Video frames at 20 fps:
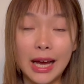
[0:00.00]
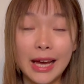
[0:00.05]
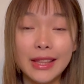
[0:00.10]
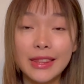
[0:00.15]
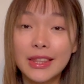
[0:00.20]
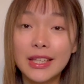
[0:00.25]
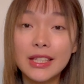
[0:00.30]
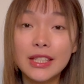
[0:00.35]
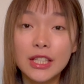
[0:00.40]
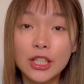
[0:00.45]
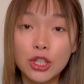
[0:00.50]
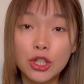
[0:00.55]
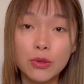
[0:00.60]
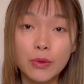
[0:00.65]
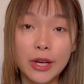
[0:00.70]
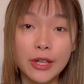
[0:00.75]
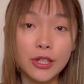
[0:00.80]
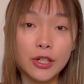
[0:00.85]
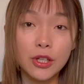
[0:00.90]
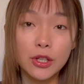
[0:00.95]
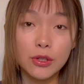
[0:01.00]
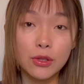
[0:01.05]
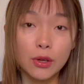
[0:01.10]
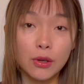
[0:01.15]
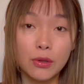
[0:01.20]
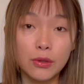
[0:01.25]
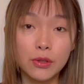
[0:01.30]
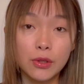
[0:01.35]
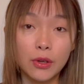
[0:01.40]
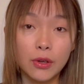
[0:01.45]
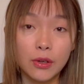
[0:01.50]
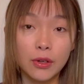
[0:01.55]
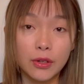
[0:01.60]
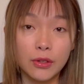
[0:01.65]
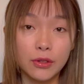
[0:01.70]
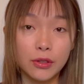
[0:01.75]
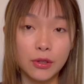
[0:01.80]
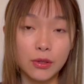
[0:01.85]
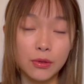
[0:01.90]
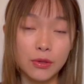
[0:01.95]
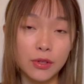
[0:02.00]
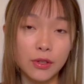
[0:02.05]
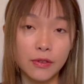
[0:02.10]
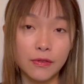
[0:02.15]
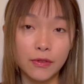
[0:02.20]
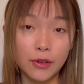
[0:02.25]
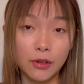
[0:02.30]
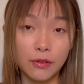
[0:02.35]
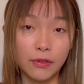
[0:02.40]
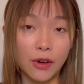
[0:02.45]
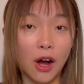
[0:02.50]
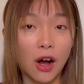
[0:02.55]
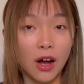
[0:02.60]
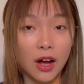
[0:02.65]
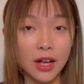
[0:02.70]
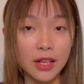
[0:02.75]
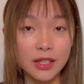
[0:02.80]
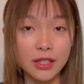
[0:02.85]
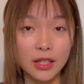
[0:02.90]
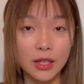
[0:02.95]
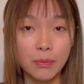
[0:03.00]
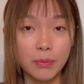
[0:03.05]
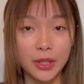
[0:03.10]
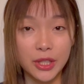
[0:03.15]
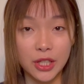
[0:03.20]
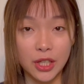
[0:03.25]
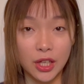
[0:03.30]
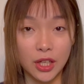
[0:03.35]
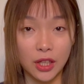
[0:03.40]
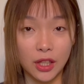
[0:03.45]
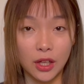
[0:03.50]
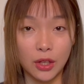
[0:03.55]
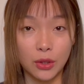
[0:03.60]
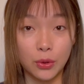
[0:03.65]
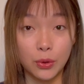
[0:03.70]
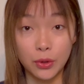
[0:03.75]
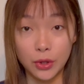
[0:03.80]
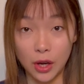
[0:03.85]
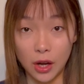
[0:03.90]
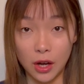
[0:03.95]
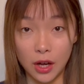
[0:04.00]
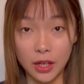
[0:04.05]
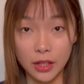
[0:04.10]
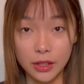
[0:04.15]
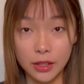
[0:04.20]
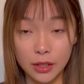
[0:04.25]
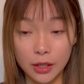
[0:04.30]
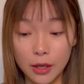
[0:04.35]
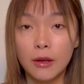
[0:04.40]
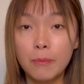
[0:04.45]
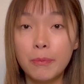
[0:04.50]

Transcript: And this situation is also conducive of art, in particular good art,